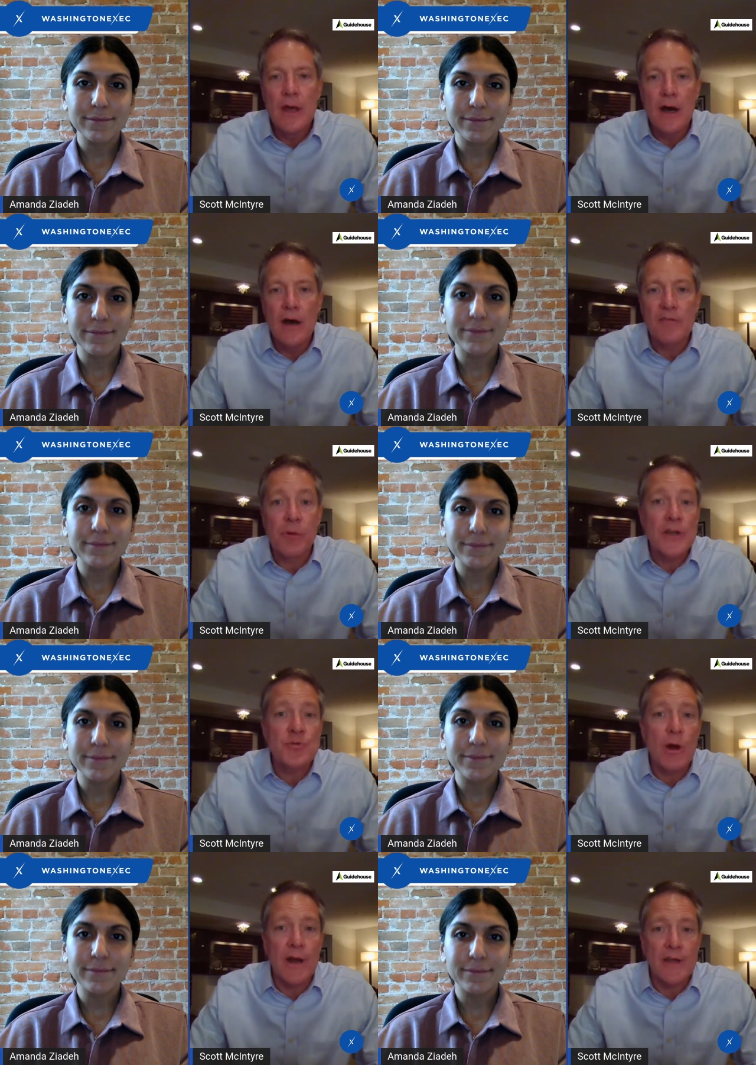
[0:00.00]
Speaker 1: of
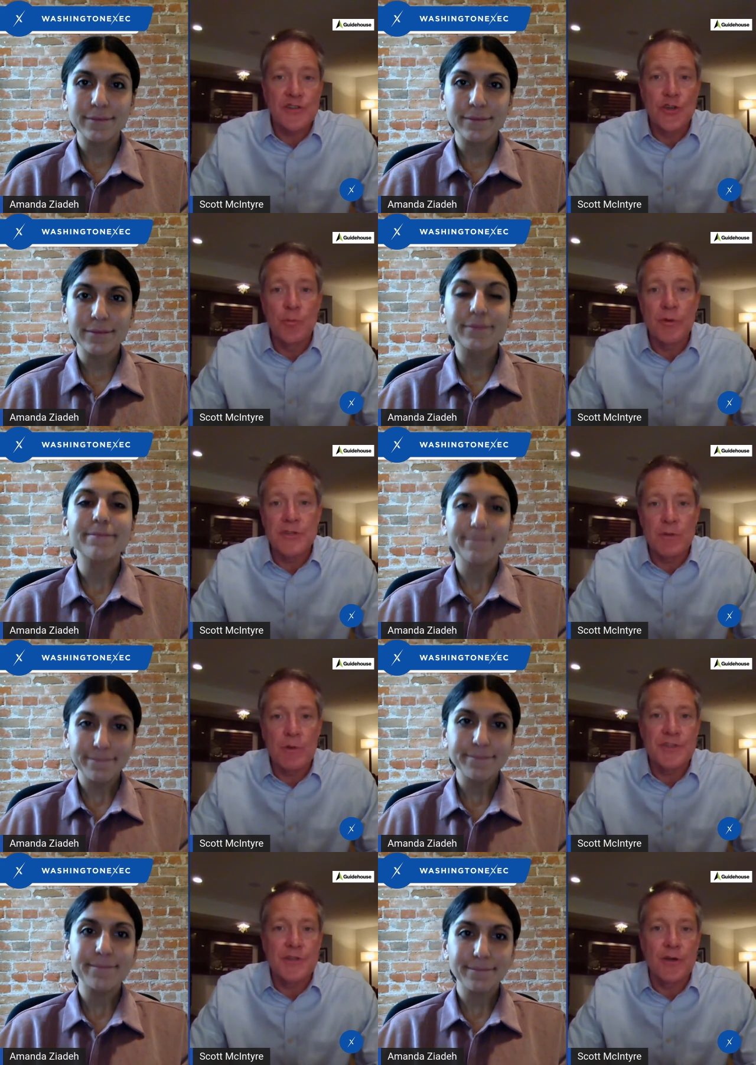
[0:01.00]
PricewaterhouseCoopers. It
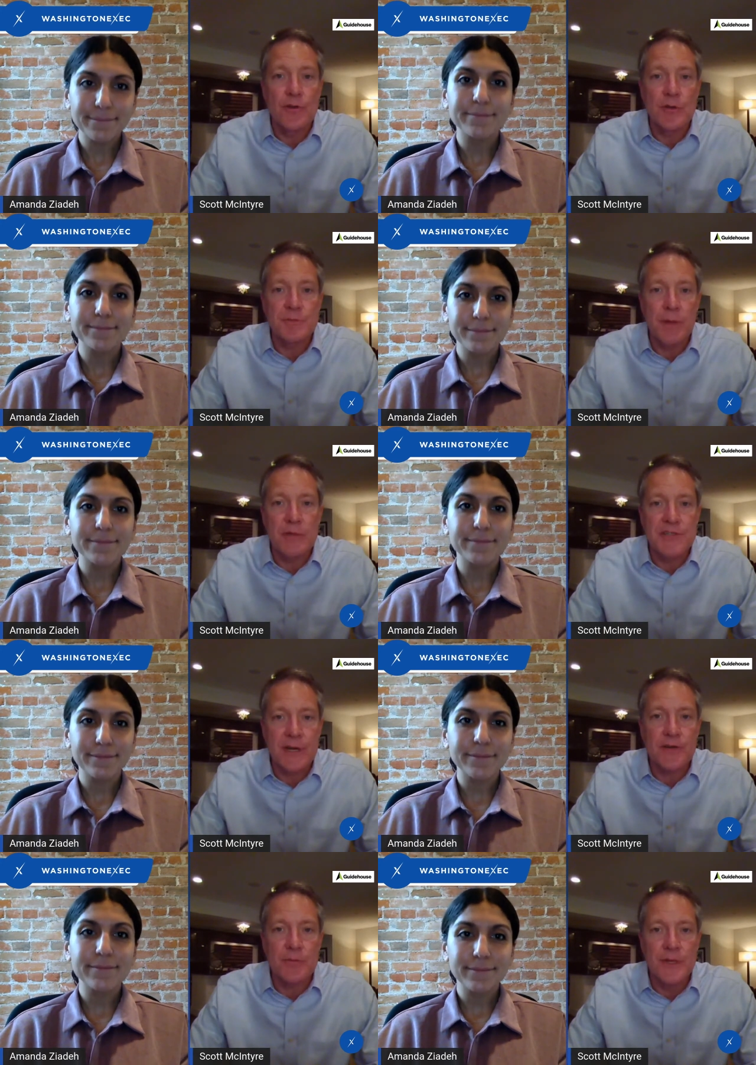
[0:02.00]
was their U.S. public
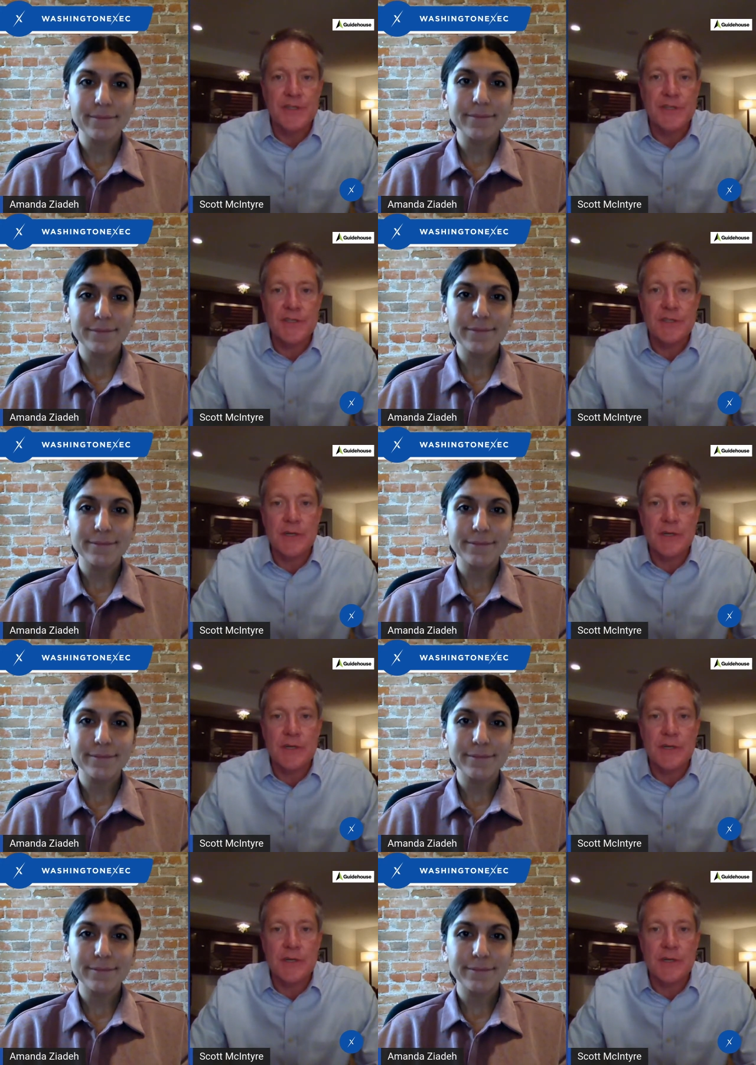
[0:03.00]
sector business.